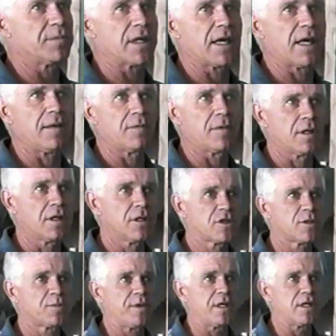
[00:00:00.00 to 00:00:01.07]
the game and
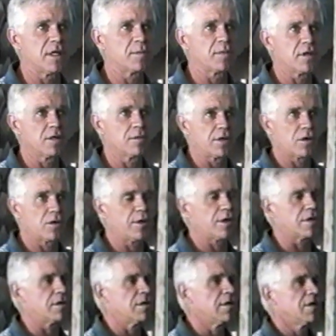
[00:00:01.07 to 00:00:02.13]
speed it up a little bit
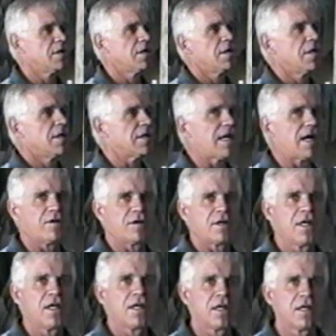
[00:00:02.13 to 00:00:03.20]
quicker.
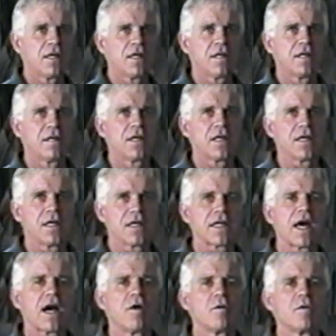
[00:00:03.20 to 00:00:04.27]

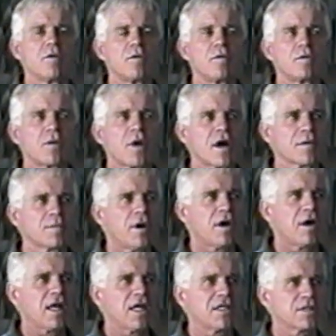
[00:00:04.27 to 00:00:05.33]
Now,
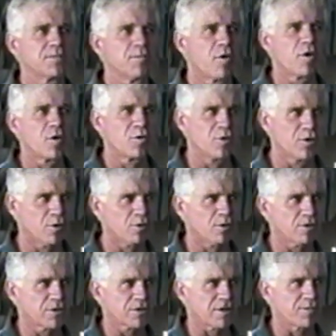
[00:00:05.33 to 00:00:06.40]
rockball has more
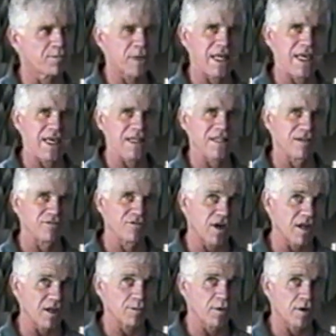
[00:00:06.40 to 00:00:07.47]
rules of play than
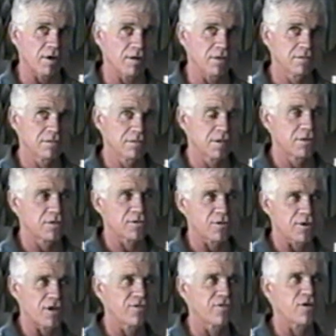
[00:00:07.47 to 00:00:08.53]
volleyball, so
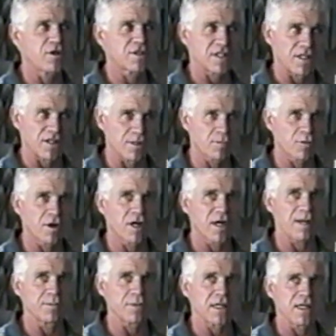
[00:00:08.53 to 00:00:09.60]
therefore it's a little more
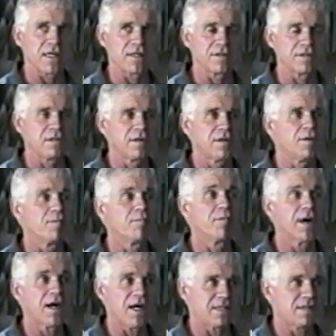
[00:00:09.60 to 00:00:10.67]
complicated.
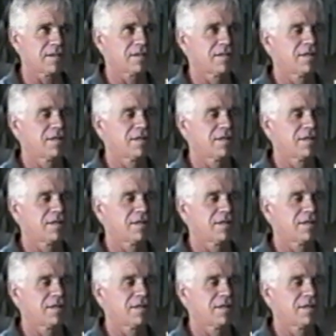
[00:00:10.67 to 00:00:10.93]
But